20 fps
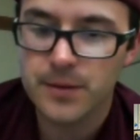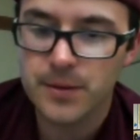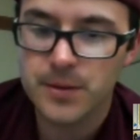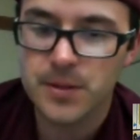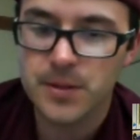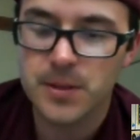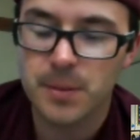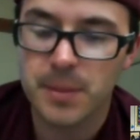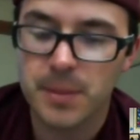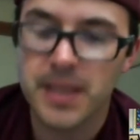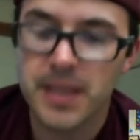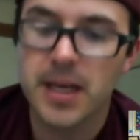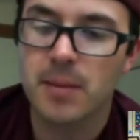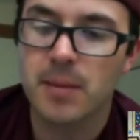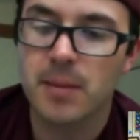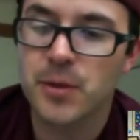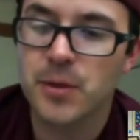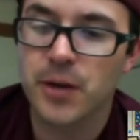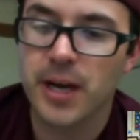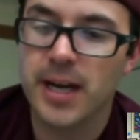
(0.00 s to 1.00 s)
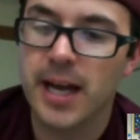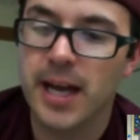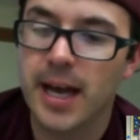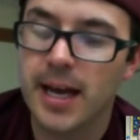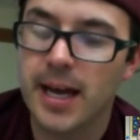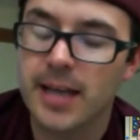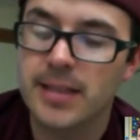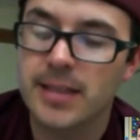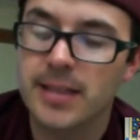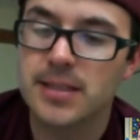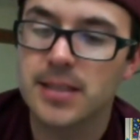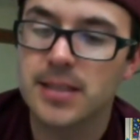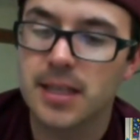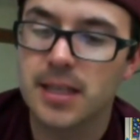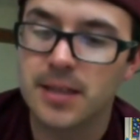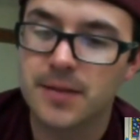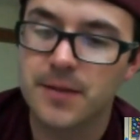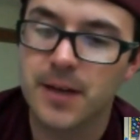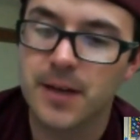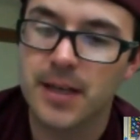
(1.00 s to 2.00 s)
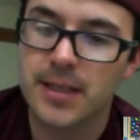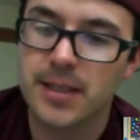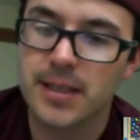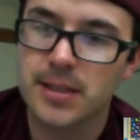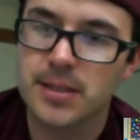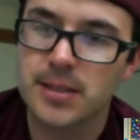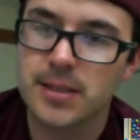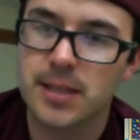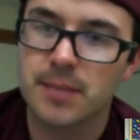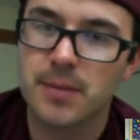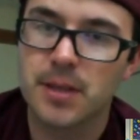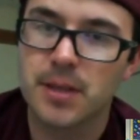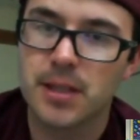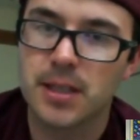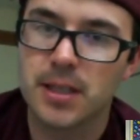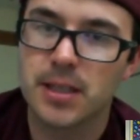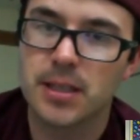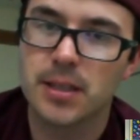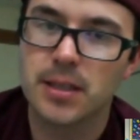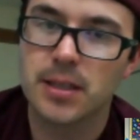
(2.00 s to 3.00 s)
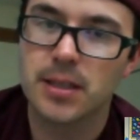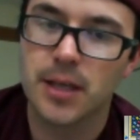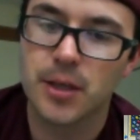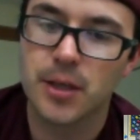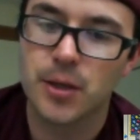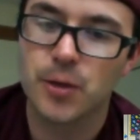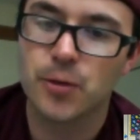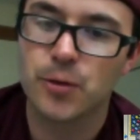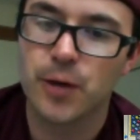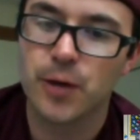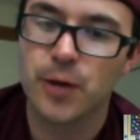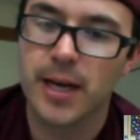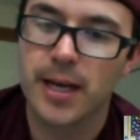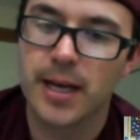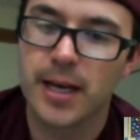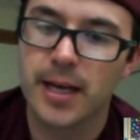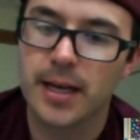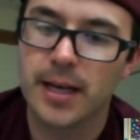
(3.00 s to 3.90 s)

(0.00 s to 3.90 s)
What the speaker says: to become great at instead of finding something that you're great